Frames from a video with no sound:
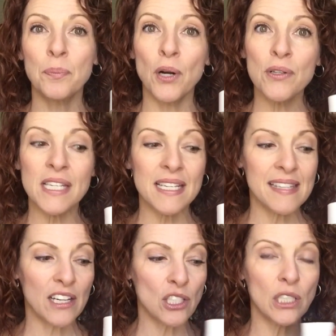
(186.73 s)
the protein is
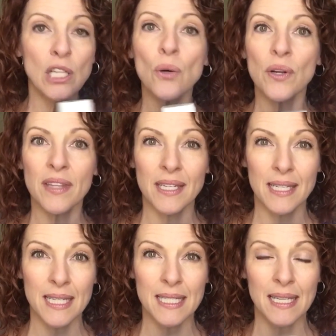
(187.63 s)
actually lower than it
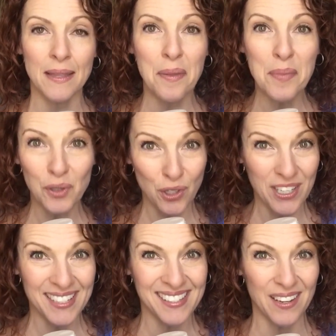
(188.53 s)
is in the Mill
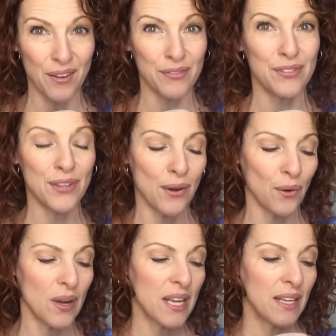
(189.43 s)
Creek stuff.
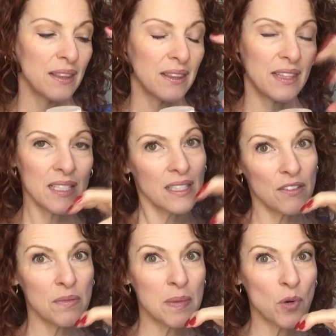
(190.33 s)
So this
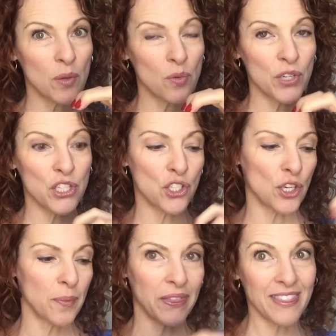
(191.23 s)
gives me more
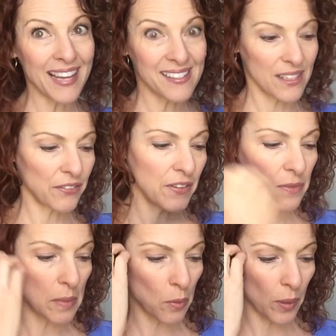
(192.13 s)
moisture, but that stuff gives
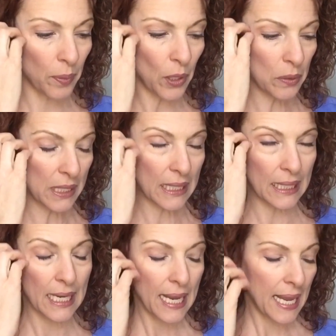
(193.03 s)
me more protein.